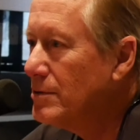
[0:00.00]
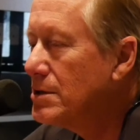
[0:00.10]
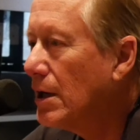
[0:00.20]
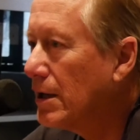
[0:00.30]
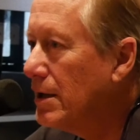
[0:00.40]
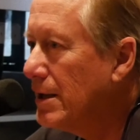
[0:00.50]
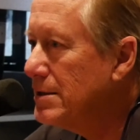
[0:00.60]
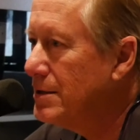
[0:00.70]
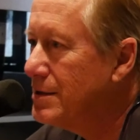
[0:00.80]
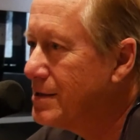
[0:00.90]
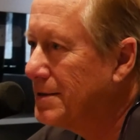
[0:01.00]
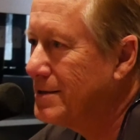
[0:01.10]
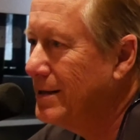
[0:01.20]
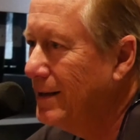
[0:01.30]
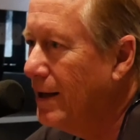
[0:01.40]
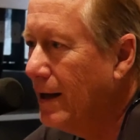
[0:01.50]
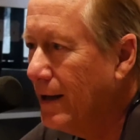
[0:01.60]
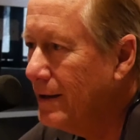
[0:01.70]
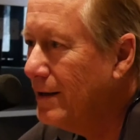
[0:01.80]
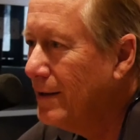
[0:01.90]
we're talking nineteen
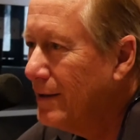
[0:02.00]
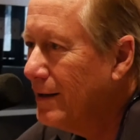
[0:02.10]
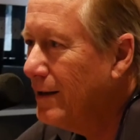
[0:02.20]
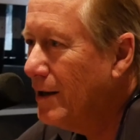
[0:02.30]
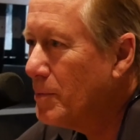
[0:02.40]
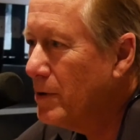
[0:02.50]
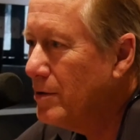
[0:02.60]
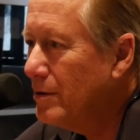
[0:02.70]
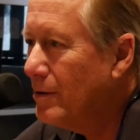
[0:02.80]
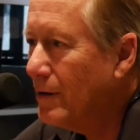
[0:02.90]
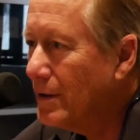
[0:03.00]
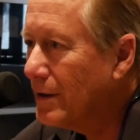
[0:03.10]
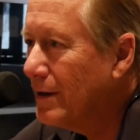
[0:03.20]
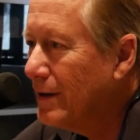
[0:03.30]
sixty-nine in Upper New York,